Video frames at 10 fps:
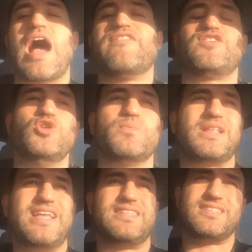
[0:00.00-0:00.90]
after you
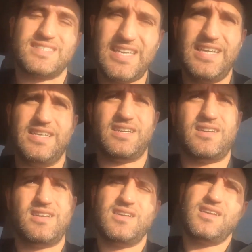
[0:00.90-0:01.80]
plant the seed.
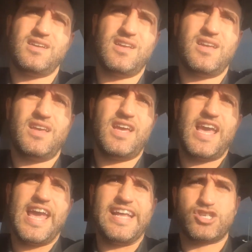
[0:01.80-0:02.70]

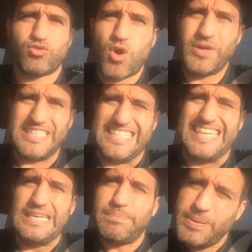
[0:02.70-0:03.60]
It's growing
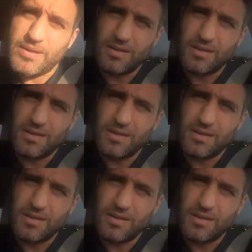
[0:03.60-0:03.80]
deep